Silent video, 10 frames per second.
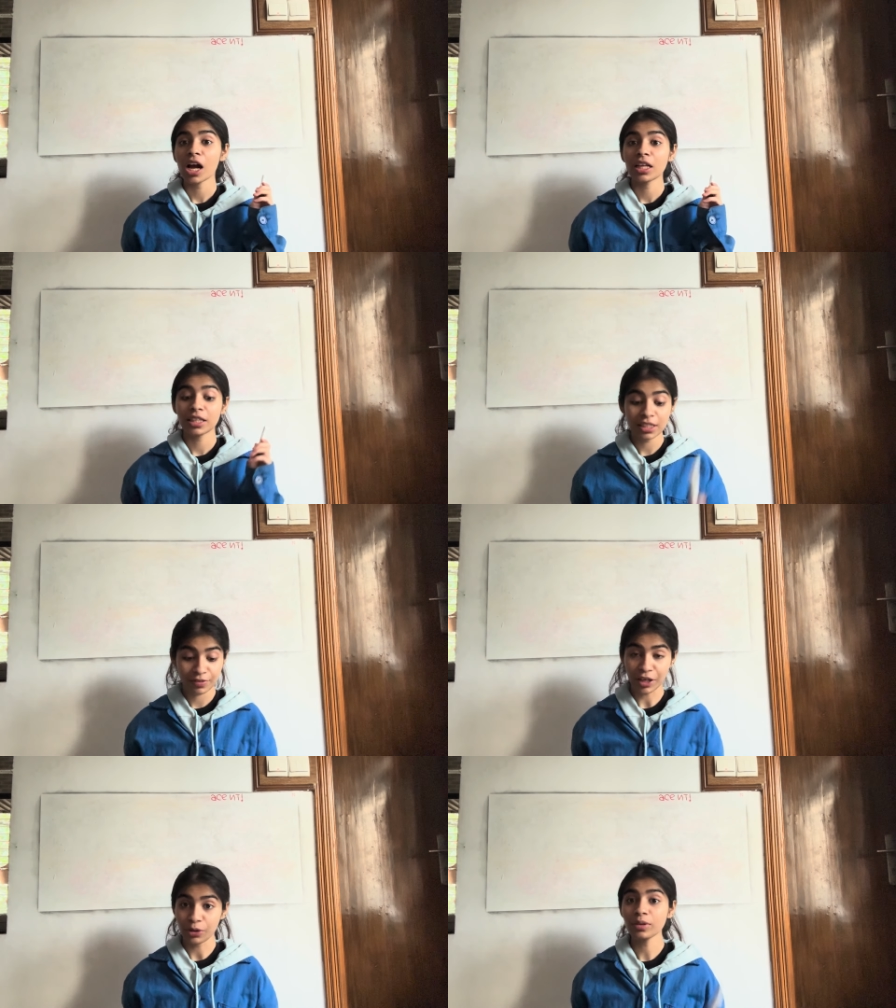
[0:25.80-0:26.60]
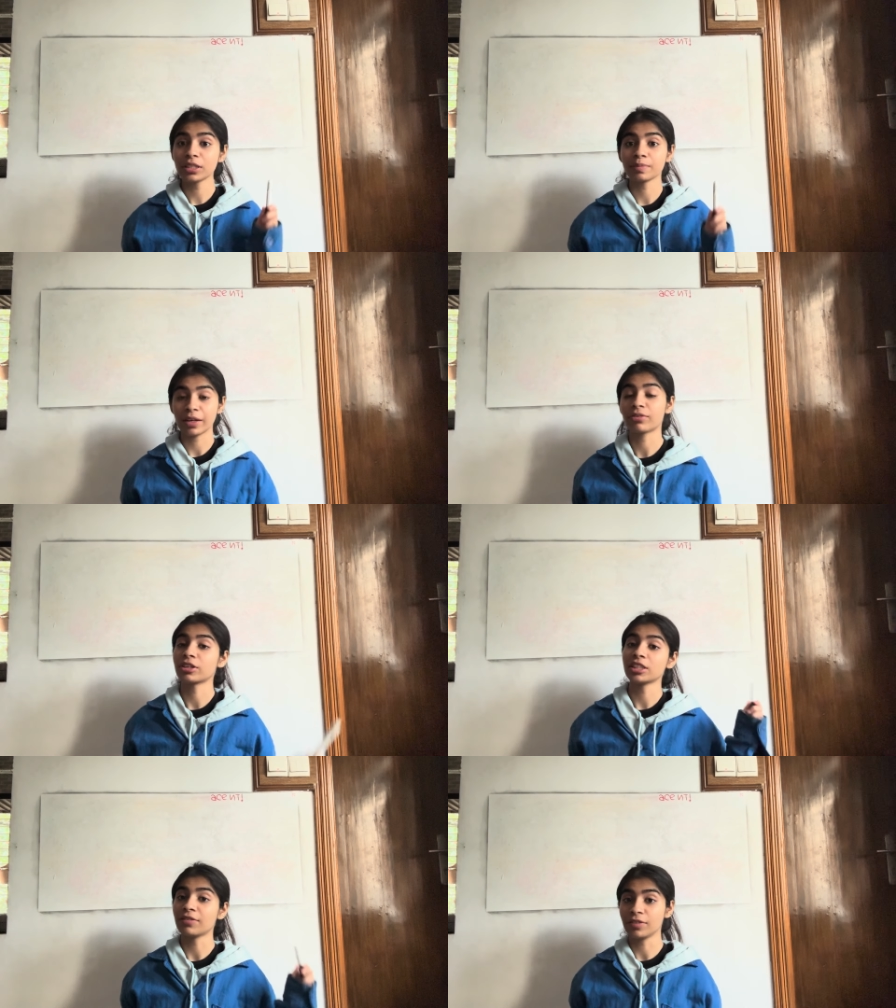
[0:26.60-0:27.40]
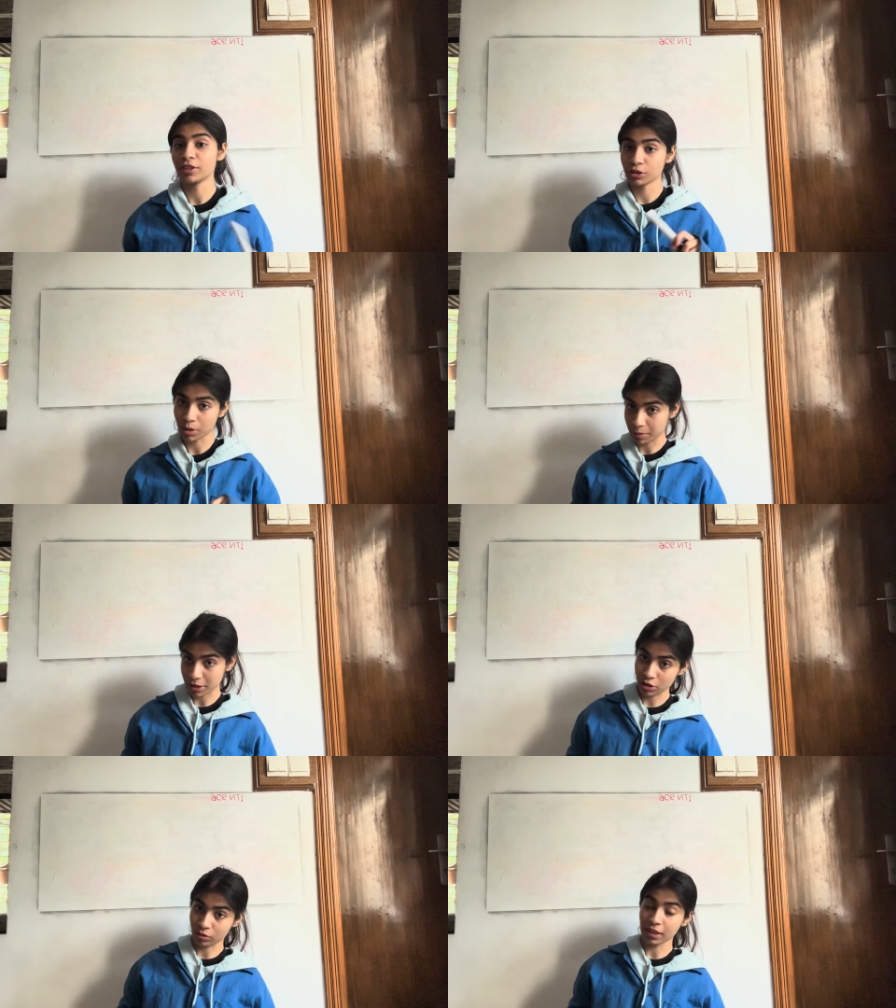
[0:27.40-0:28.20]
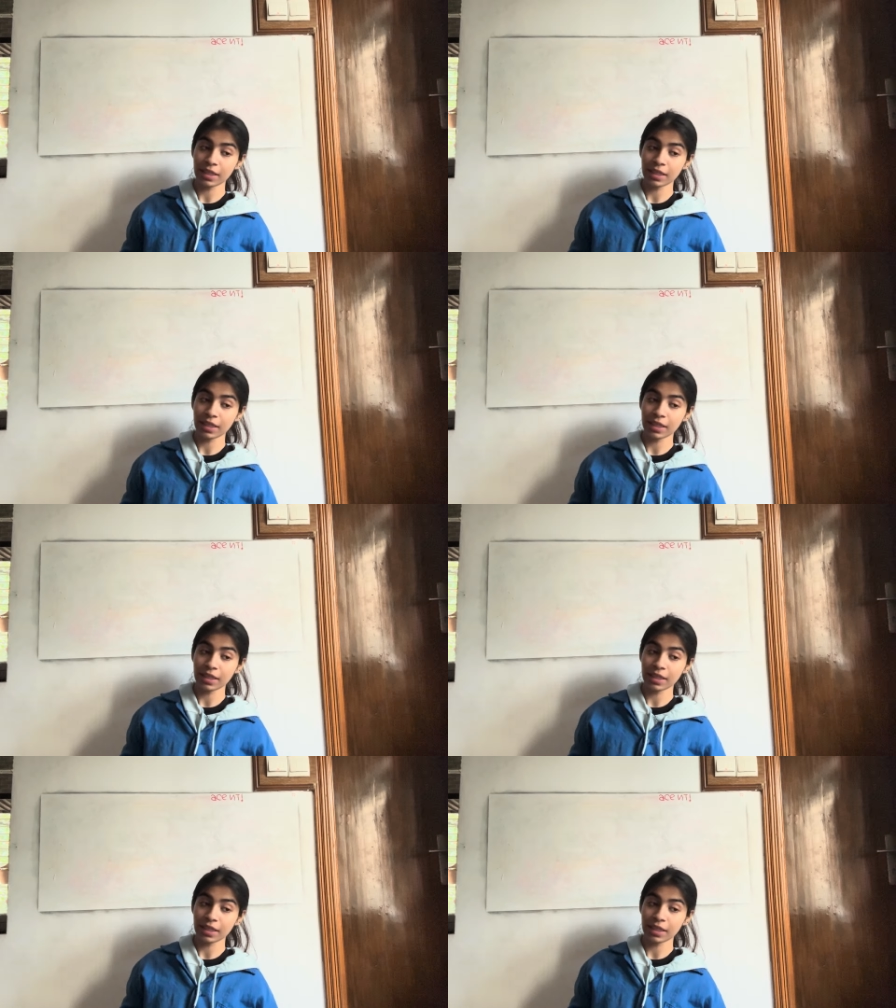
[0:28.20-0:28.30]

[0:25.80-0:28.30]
this video is made for self-revision purposes only.